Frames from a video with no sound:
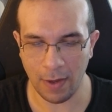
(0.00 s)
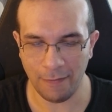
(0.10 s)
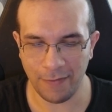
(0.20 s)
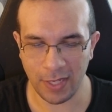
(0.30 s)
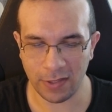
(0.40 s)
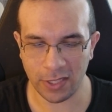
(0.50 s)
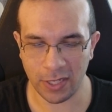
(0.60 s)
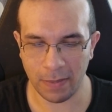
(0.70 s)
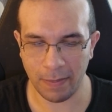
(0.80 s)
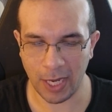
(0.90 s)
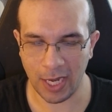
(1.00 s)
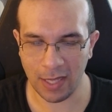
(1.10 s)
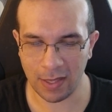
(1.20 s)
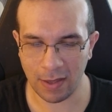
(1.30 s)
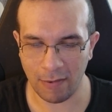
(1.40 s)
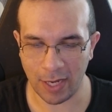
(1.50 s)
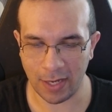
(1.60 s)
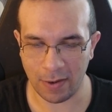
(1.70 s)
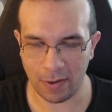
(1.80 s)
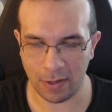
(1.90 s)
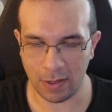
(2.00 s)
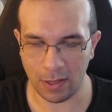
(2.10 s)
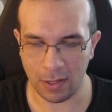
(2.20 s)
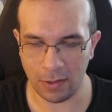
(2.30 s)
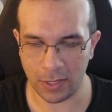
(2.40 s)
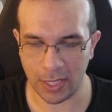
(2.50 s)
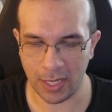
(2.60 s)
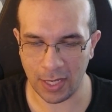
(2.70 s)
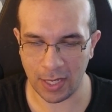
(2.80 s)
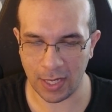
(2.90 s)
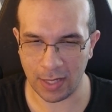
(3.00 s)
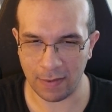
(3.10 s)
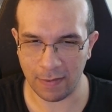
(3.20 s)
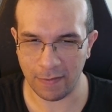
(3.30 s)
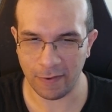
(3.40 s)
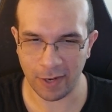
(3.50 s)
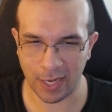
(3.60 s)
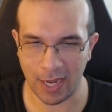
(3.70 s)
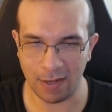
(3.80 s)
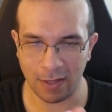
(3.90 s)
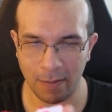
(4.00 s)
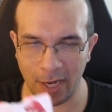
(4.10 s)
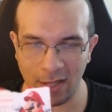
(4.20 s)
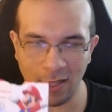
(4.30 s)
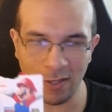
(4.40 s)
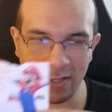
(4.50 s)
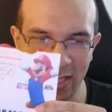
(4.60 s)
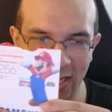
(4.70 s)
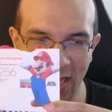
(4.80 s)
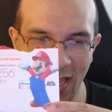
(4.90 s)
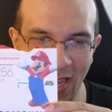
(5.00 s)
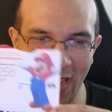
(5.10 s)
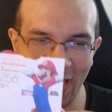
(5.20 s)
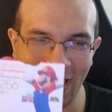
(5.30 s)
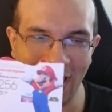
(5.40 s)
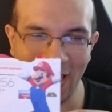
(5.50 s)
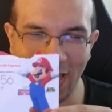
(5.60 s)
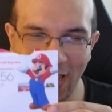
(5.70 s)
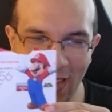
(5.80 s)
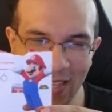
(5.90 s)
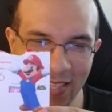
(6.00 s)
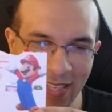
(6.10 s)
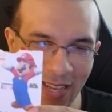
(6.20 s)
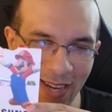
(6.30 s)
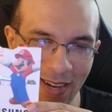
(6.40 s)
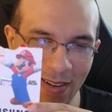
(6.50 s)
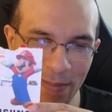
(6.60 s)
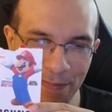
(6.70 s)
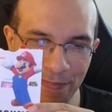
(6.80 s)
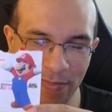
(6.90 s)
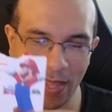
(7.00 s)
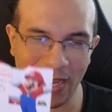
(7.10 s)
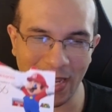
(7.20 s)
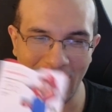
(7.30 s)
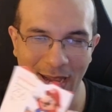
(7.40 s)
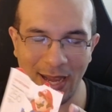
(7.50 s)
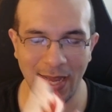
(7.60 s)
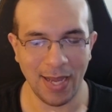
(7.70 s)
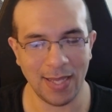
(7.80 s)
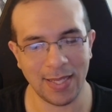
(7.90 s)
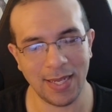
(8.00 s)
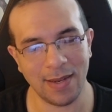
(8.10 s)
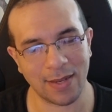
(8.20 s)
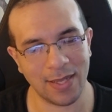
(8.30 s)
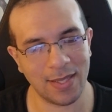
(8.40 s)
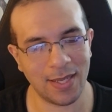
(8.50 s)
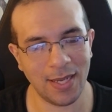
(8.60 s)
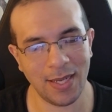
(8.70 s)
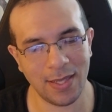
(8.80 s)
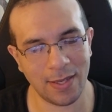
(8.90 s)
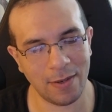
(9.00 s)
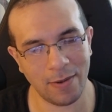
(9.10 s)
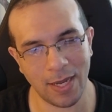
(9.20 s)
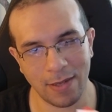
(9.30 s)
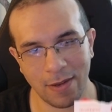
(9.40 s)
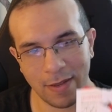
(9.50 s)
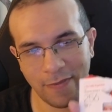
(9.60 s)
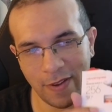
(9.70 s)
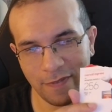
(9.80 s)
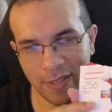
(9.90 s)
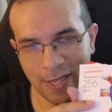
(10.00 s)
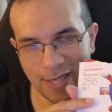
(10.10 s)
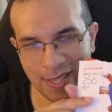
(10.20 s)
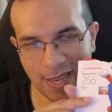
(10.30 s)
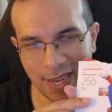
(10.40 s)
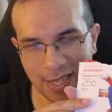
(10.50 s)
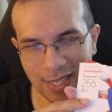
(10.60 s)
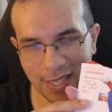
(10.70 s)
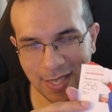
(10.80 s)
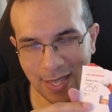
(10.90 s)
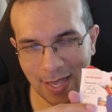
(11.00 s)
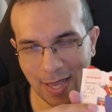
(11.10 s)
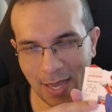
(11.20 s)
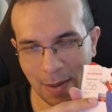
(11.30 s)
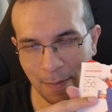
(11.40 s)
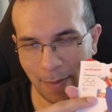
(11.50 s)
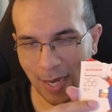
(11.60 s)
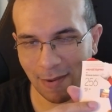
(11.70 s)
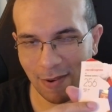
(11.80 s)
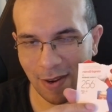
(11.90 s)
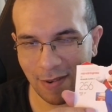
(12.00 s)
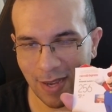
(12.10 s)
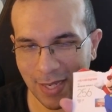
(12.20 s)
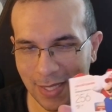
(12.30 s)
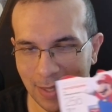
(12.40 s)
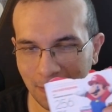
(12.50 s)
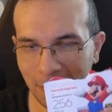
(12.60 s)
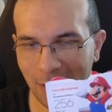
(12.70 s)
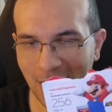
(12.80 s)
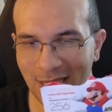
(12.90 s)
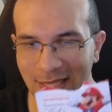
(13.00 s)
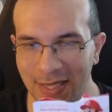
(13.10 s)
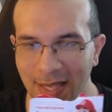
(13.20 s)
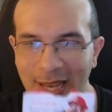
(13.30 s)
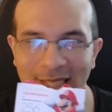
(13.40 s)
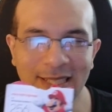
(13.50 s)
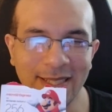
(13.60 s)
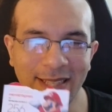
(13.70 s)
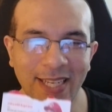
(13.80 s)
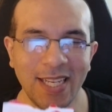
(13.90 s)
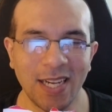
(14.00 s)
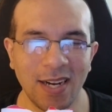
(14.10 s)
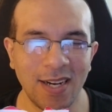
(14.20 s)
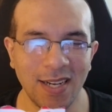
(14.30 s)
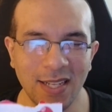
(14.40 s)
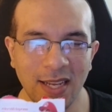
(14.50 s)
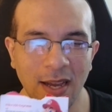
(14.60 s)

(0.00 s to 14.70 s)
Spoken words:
future me, so I don't lose it and forget about losing it. So, yeah, as you can see, 256 micro express SD card.